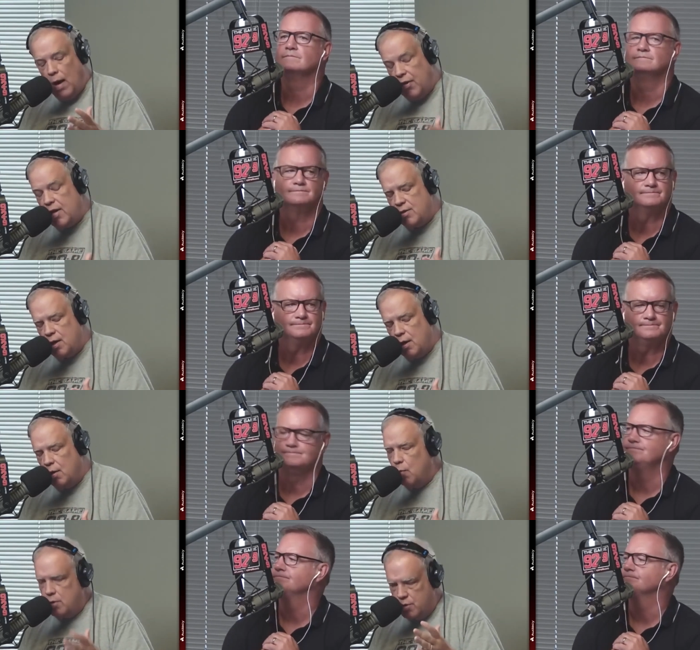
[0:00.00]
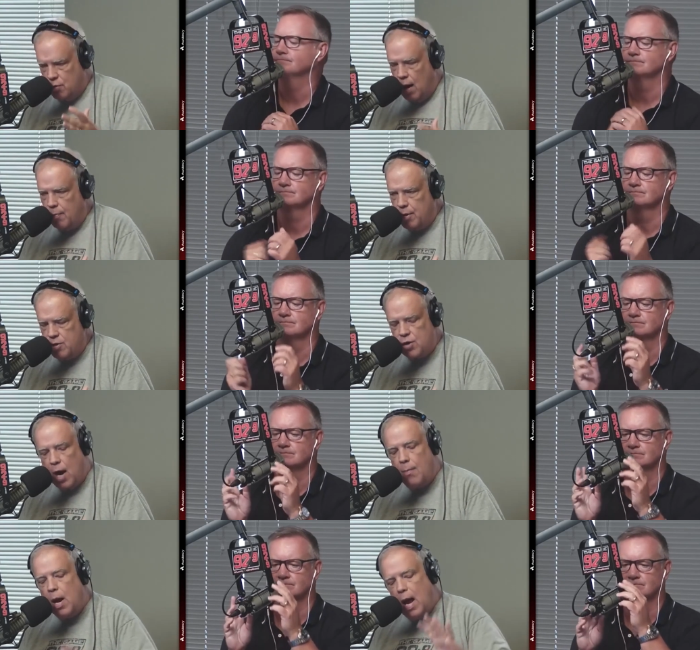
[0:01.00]
Speaker 1: think he's going to do which is grab this
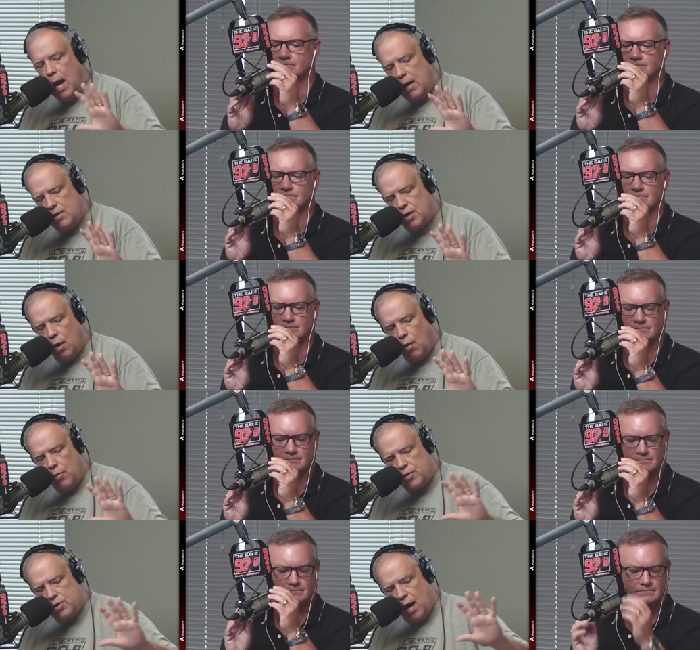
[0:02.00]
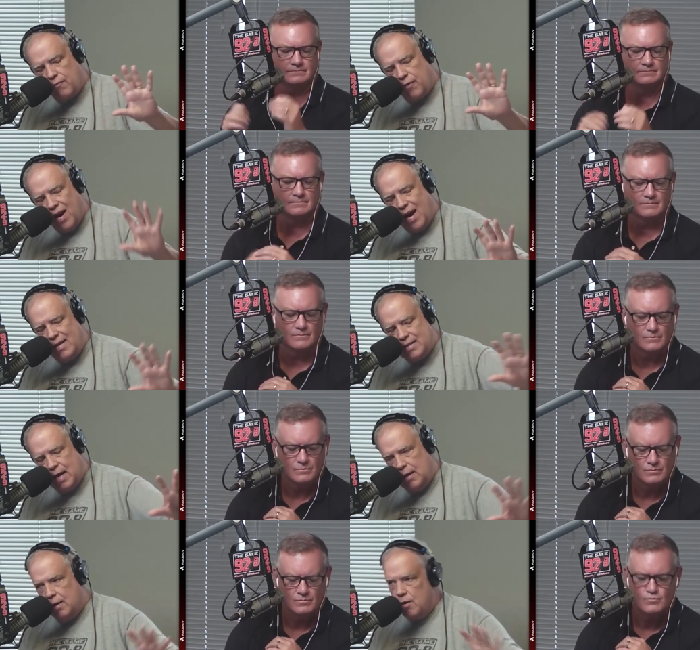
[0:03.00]
job and he's going to own this job for eight
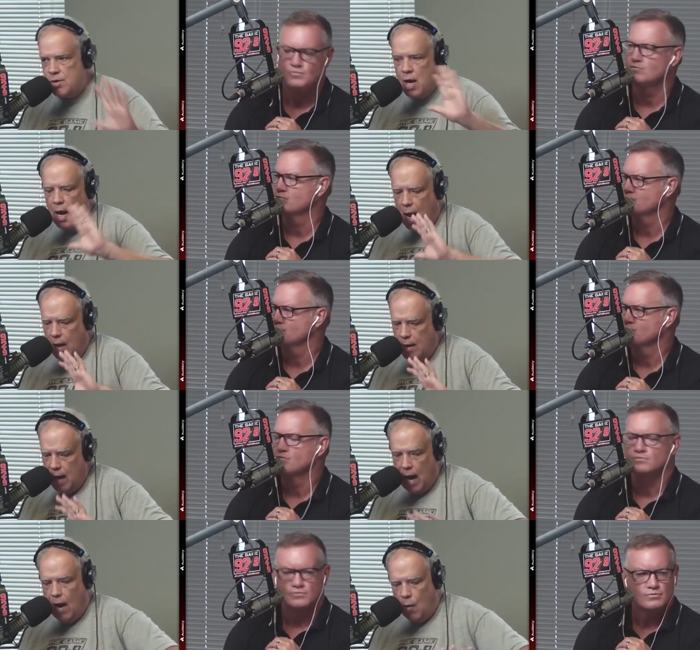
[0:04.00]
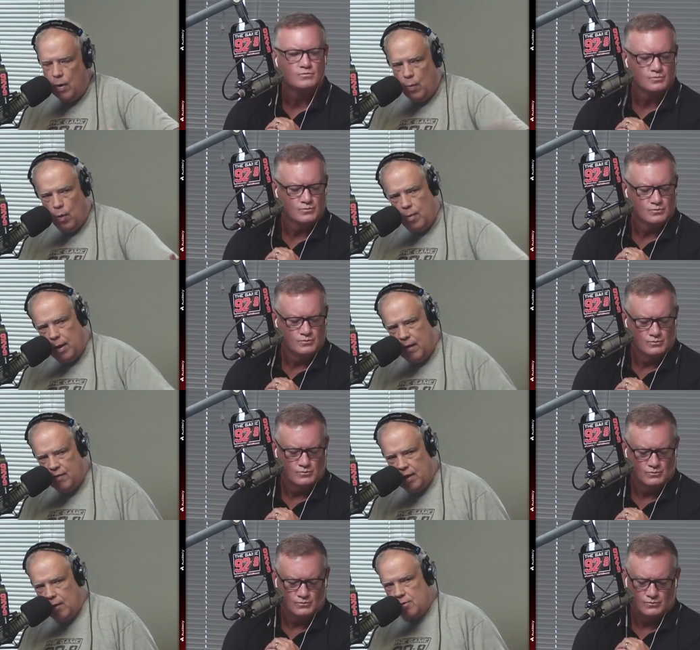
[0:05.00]
ten years and now we can worry about
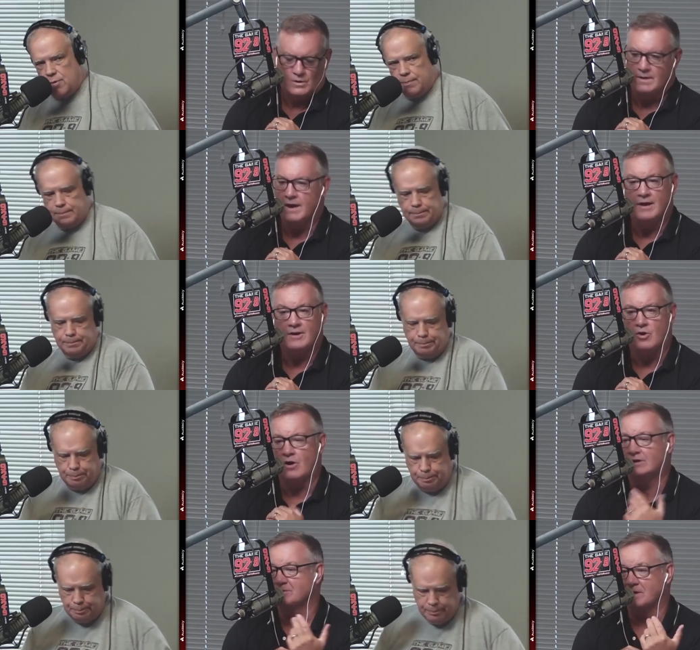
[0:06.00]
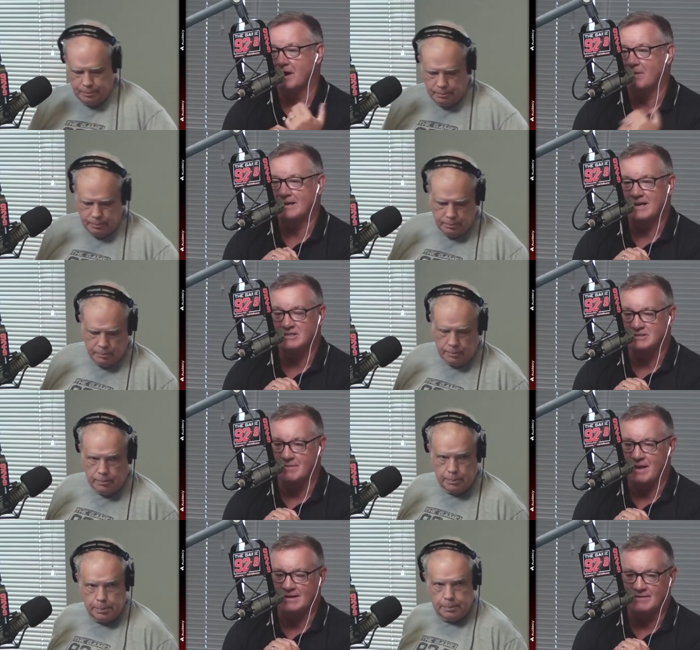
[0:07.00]
everything else
Speaker 2: yeah carl has been on my case because i'm not
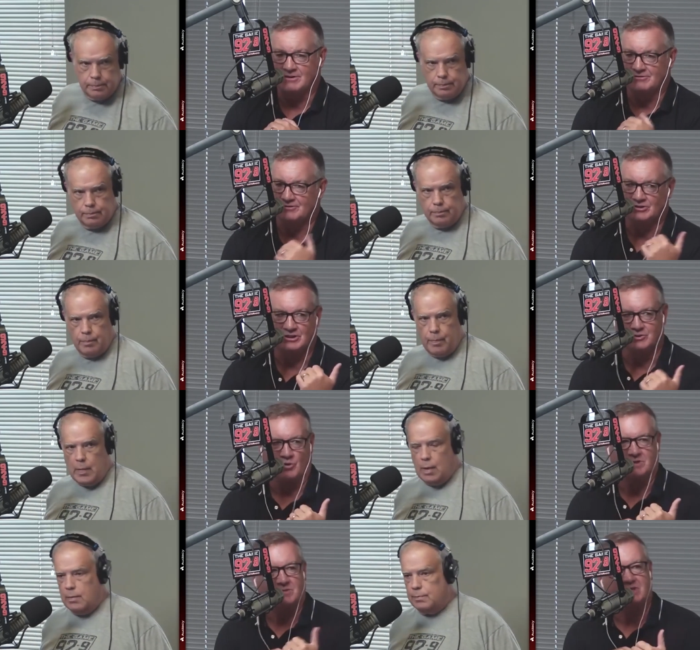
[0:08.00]
giving you a full endorsement just from